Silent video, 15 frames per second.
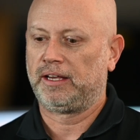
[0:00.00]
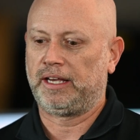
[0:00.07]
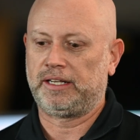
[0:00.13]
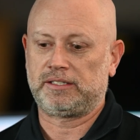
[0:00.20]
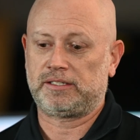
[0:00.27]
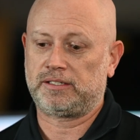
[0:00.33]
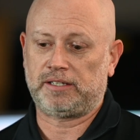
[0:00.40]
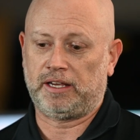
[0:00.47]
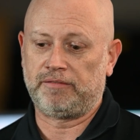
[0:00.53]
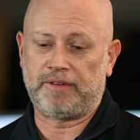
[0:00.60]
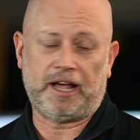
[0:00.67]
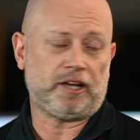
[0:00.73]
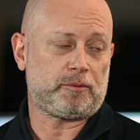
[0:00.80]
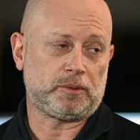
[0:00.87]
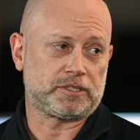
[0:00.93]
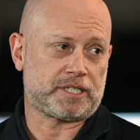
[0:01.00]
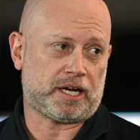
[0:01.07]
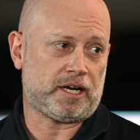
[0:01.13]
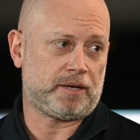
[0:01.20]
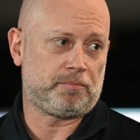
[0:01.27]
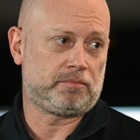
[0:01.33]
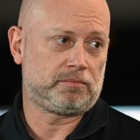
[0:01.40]
it's invaluable
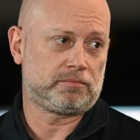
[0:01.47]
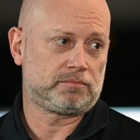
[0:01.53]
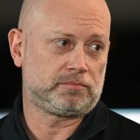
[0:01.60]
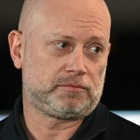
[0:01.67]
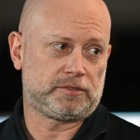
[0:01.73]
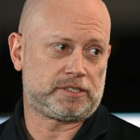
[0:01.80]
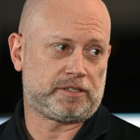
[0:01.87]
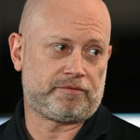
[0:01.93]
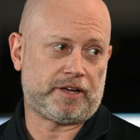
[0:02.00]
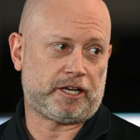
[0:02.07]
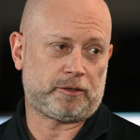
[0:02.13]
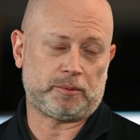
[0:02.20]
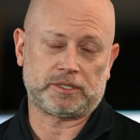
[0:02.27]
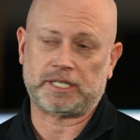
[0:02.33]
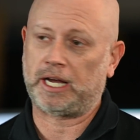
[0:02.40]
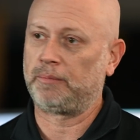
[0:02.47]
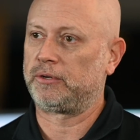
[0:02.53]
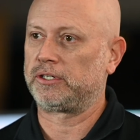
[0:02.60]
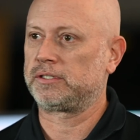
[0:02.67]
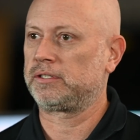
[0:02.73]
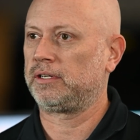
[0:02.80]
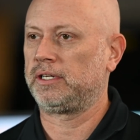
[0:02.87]
time. It's invaluable time.
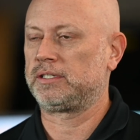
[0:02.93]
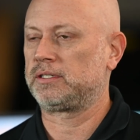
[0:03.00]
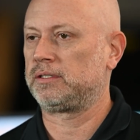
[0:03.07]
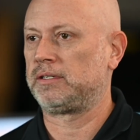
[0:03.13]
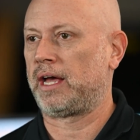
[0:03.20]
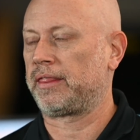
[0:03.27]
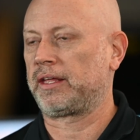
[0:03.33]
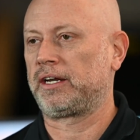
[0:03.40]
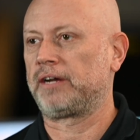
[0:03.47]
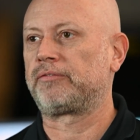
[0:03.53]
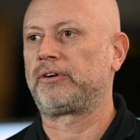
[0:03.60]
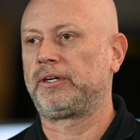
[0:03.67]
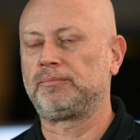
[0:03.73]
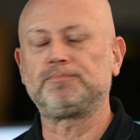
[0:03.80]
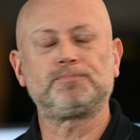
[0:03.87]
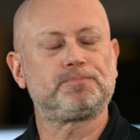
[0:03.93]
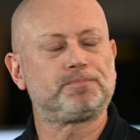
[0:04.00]
It's nothing different.